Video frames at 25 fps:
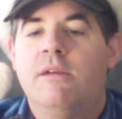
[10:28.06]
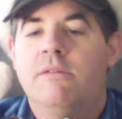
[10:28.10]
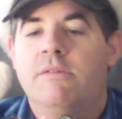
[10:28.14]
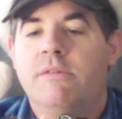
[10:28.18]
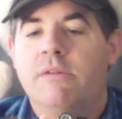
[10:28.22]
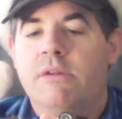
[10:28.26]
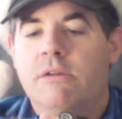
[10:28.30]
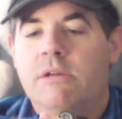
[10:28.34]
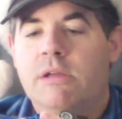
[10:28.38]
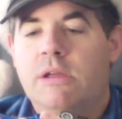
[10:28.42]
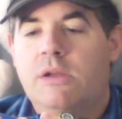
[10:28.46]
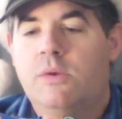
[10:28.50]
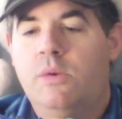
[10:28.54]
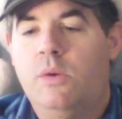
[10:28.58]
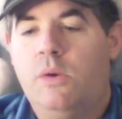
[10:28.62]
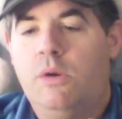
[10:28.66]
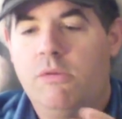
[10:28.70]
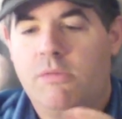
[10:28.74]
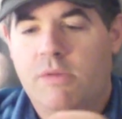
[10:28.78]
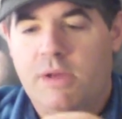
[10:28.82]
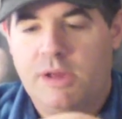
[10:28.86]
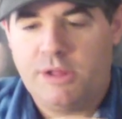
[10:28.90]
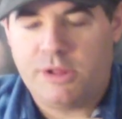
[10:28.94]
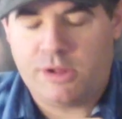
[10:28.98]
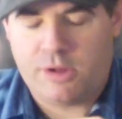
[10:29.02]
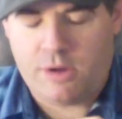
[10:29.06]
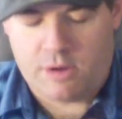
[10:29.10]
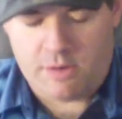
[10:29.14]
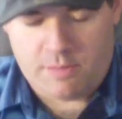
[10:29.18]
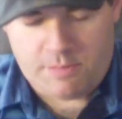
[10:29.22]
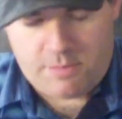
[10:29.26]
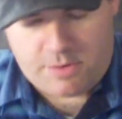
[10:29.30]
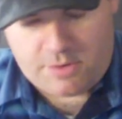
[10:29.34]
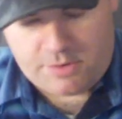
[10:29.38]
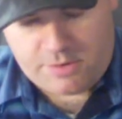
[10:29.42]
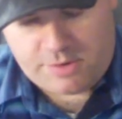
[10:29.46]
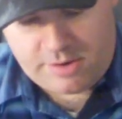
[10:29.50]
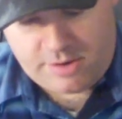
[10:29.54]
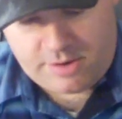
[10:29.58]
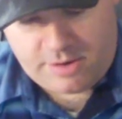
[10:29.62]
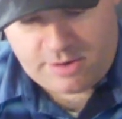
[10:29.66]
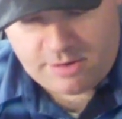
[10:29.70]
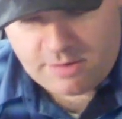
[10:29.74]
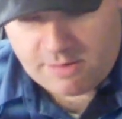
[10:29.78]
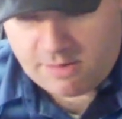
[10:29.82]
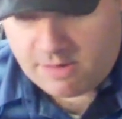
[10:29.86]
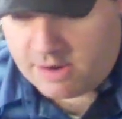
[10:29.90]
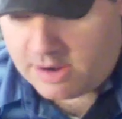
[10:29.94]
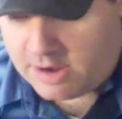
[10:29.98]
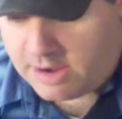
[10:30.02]
Very cool race car mode. All
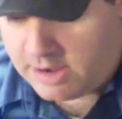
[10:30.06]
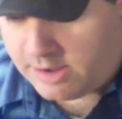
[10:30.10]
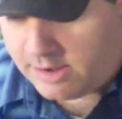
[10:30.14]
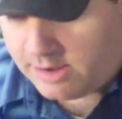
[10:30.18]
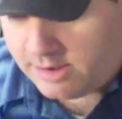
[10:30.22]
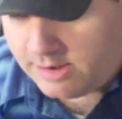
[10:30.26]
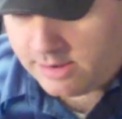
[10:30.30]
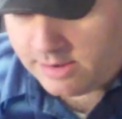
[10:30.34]
right,